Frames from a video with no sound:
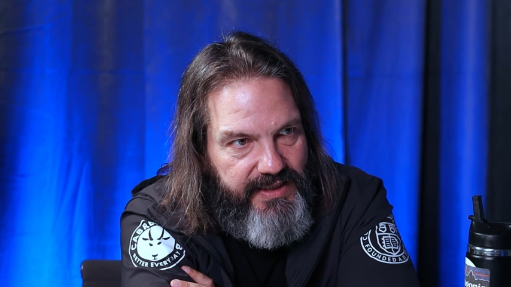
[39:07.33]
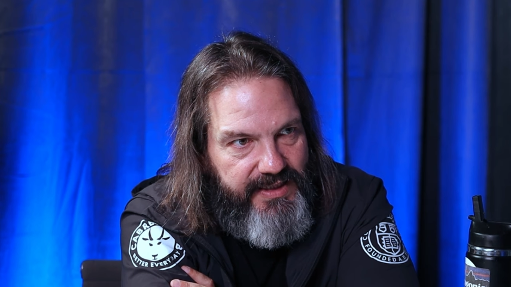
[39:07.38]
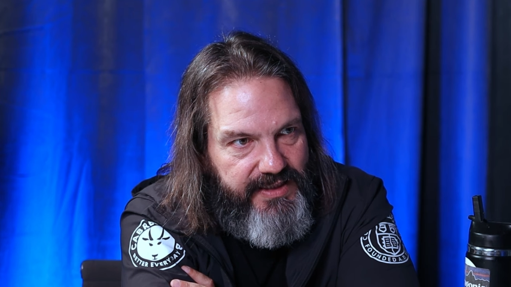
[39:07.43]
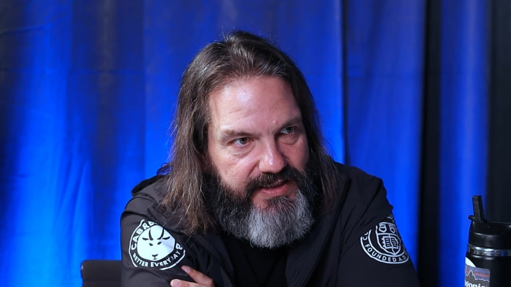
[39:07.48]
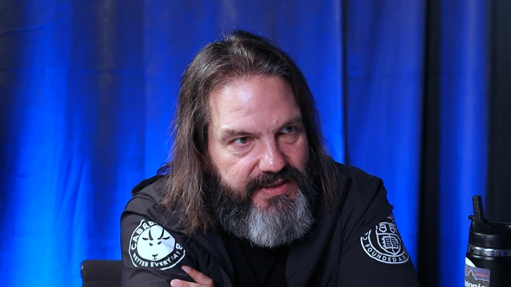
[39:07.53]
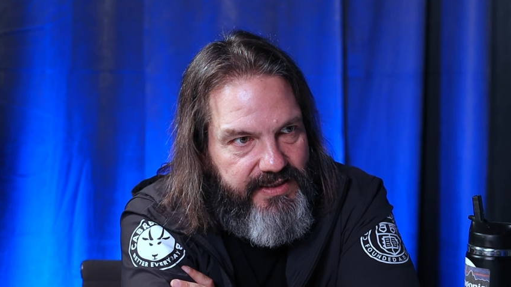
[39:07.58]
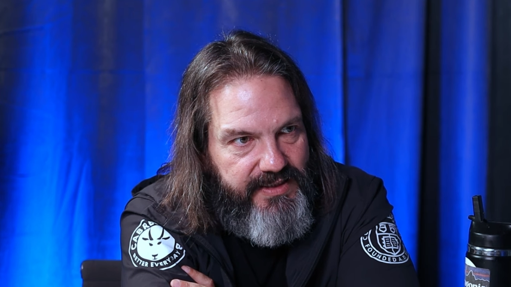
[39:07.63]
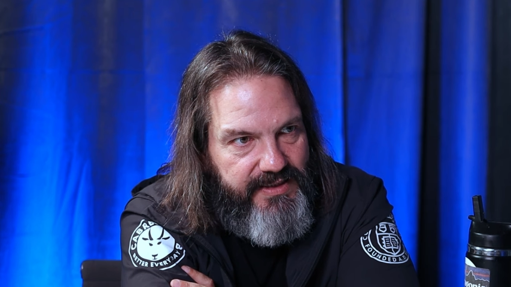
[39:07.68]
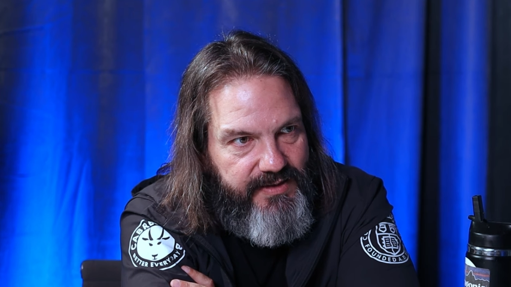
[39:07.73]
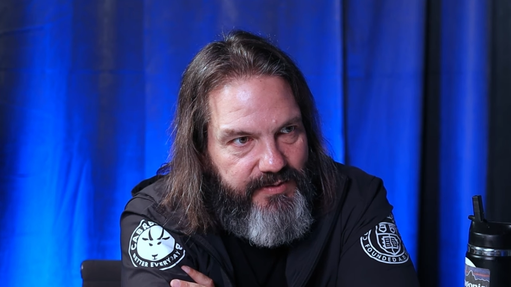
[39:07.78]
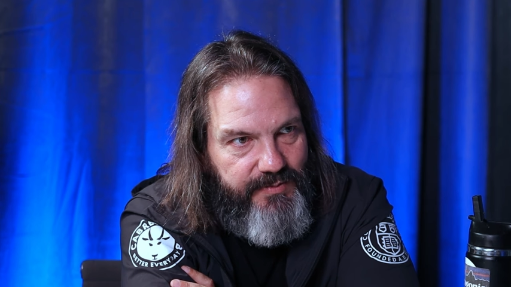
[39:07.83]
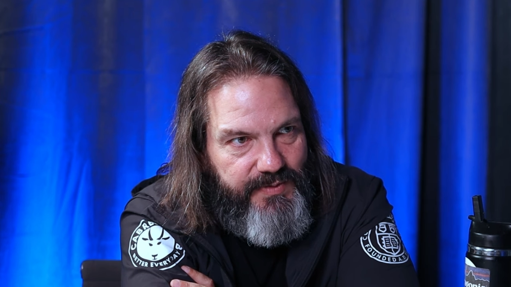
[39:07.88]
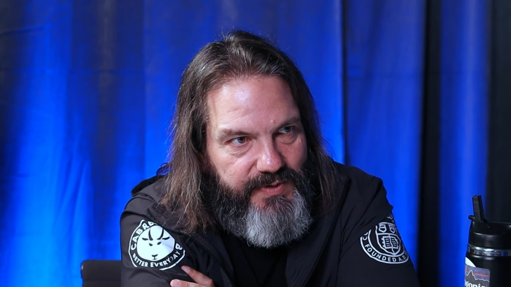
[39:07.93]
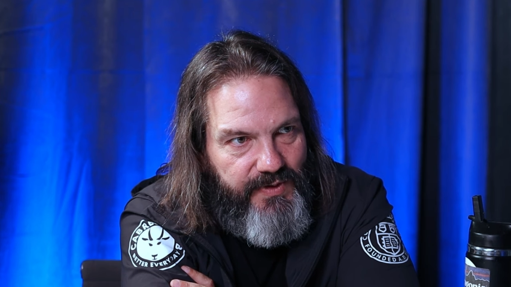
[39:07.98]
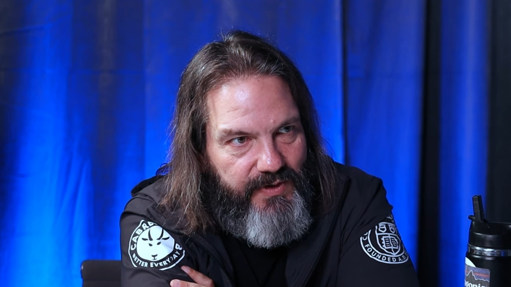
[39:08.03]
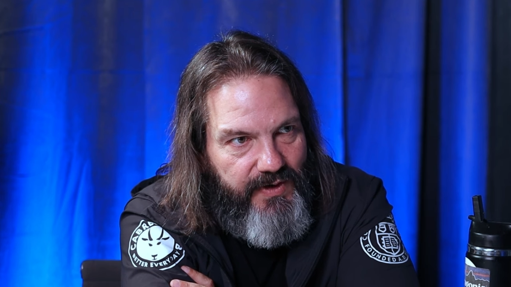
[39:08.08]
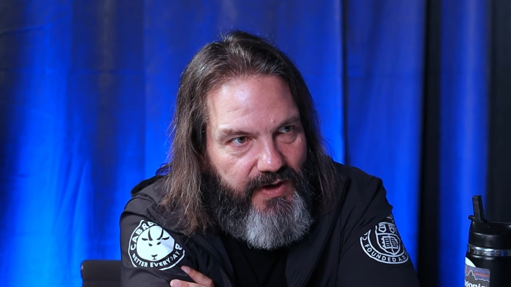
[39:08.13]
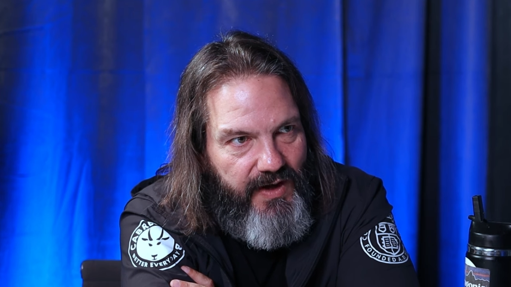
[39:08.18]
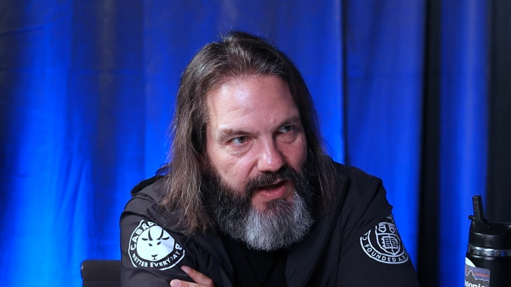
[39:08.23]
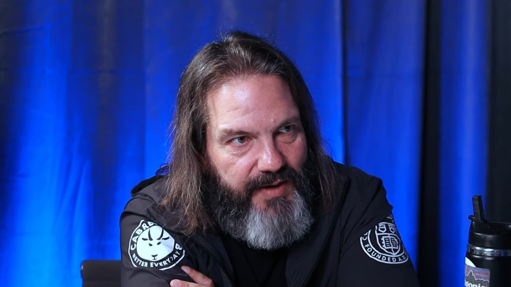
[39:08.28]
These systems
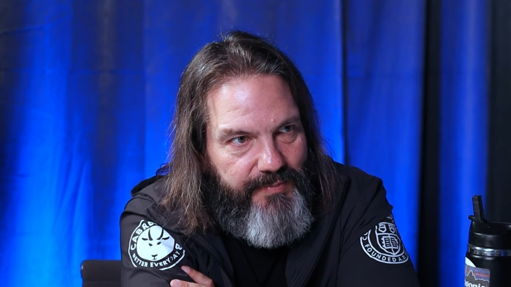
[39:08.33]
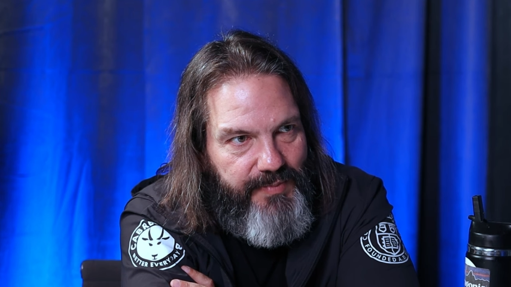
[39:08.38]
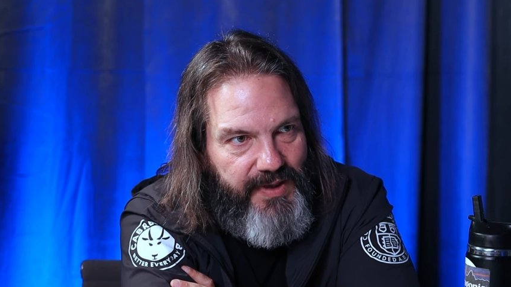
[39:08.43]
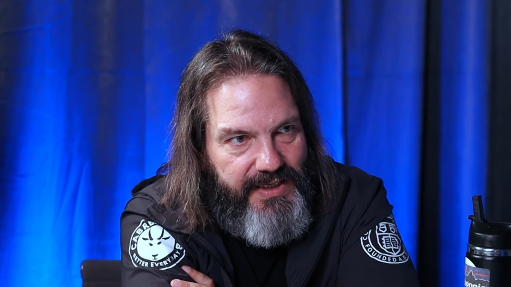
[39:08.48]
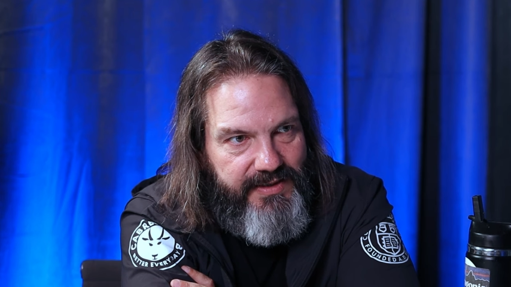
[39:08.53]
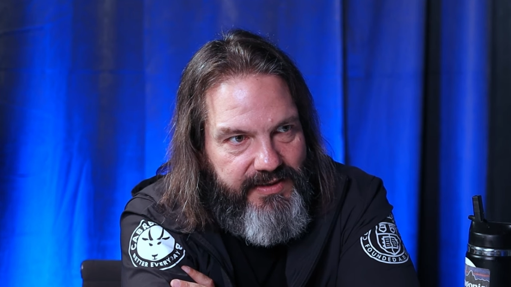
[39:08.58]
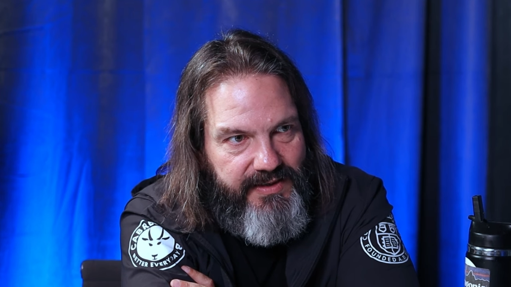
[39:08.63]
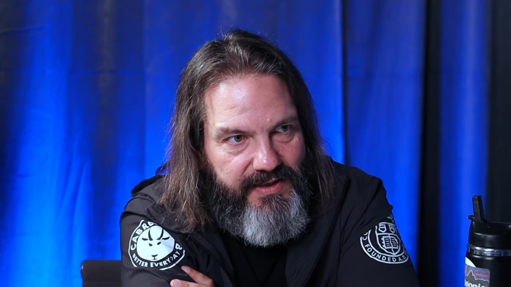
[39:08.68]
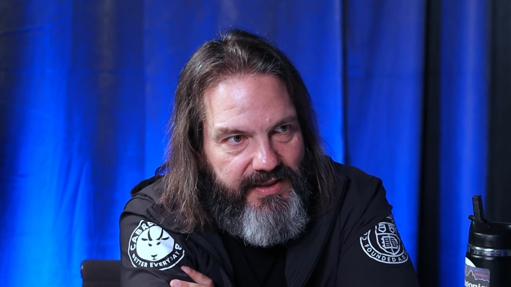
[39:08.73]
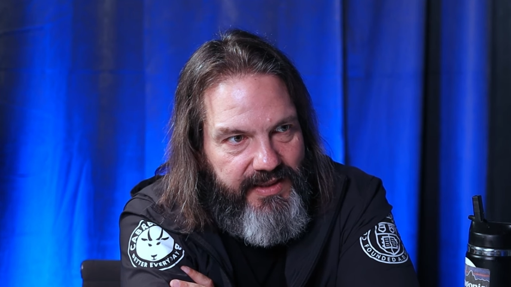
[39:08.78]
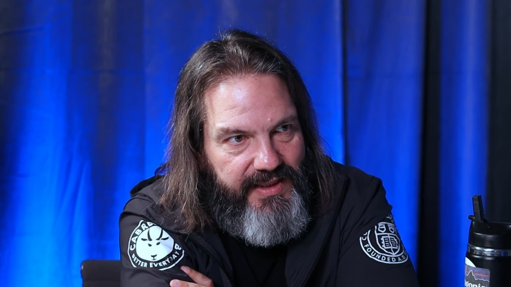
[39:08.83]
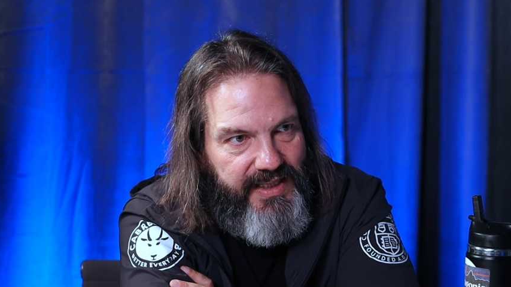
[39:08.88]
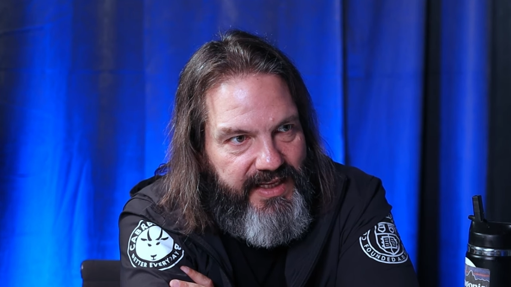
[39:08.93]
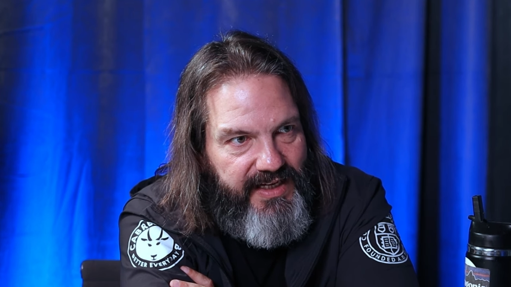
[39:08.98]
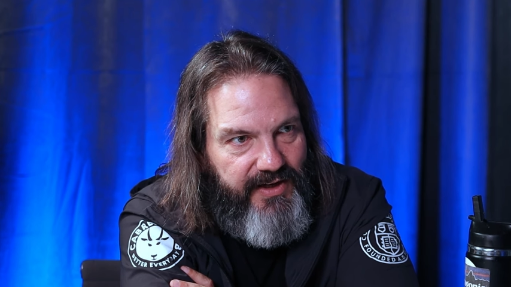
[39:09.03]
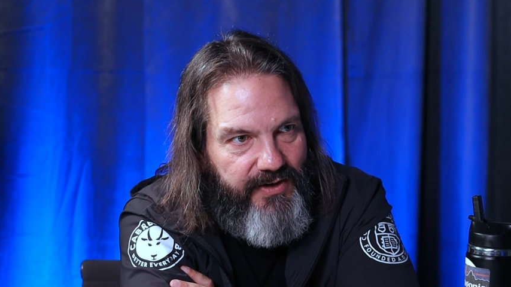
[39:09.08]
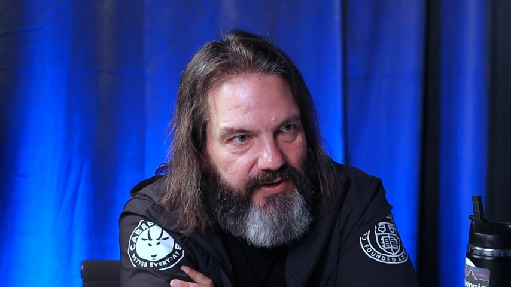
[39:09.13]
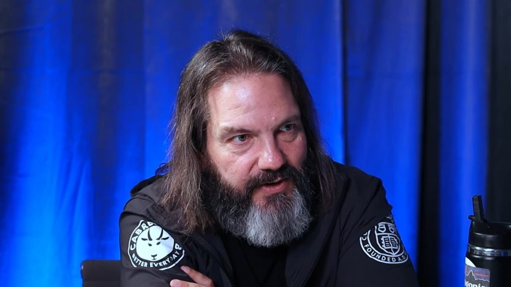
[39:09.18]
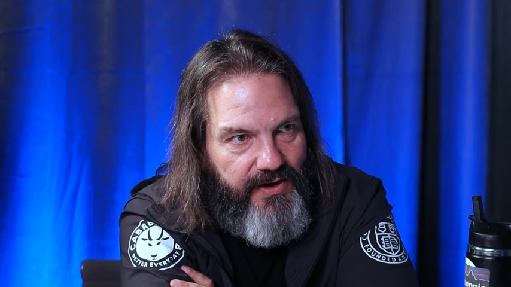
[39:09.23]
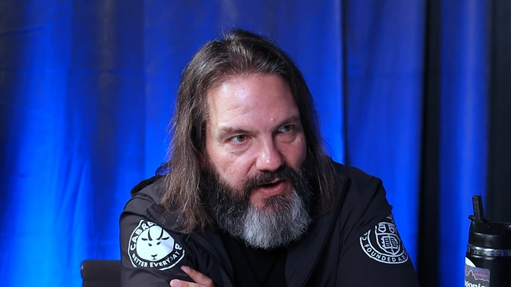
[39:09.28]
are not based on
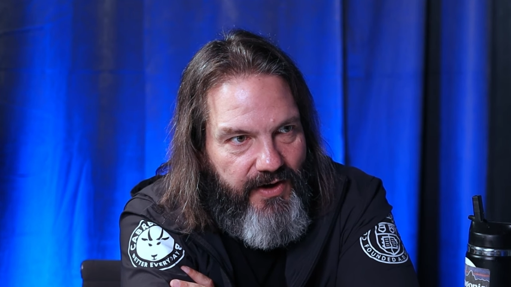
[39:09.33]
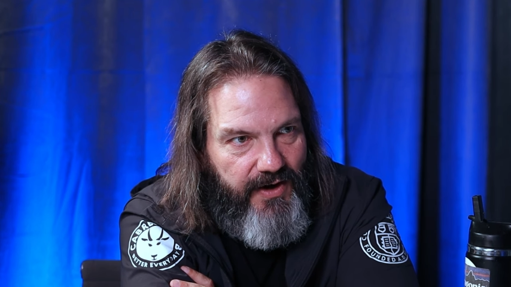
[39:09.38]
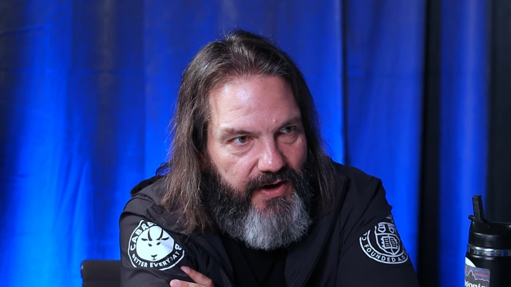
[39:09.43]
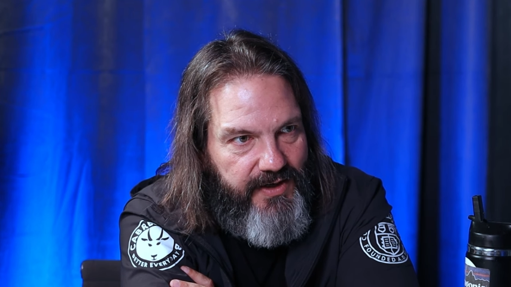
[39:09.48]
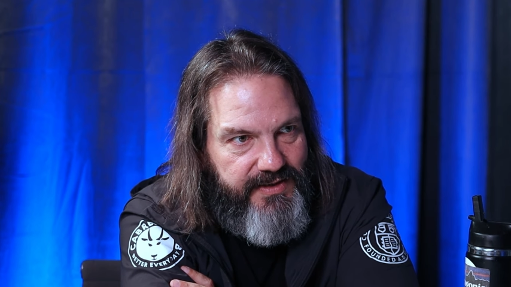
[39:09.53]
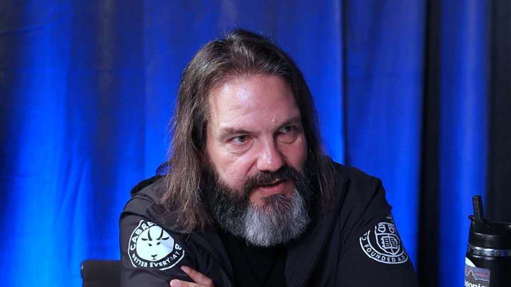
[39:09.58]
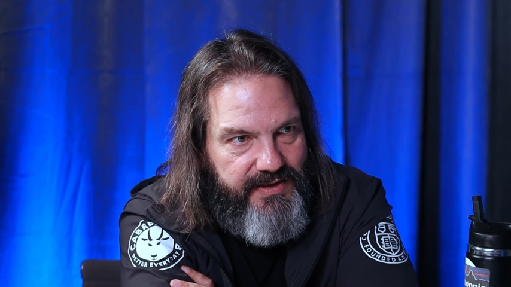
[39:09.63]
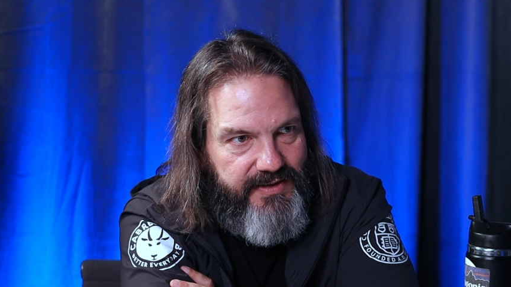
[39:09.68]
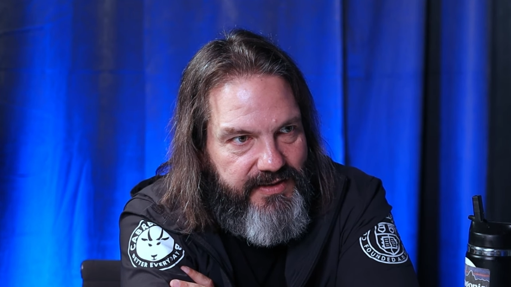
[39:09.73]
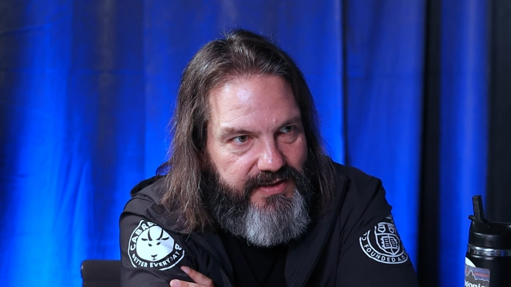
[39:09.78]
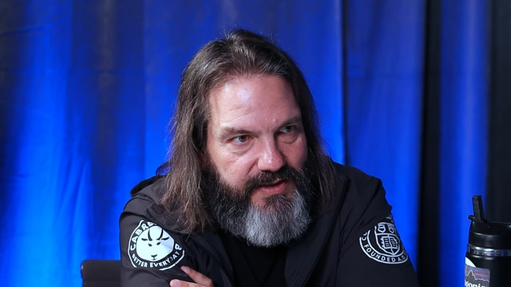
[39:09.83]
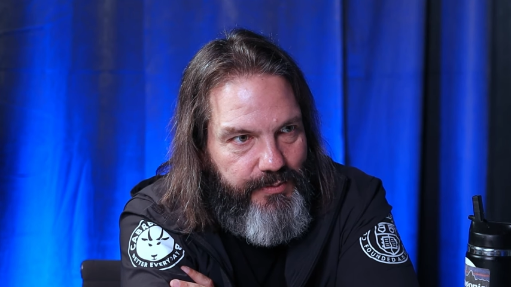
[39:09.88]
linear causes.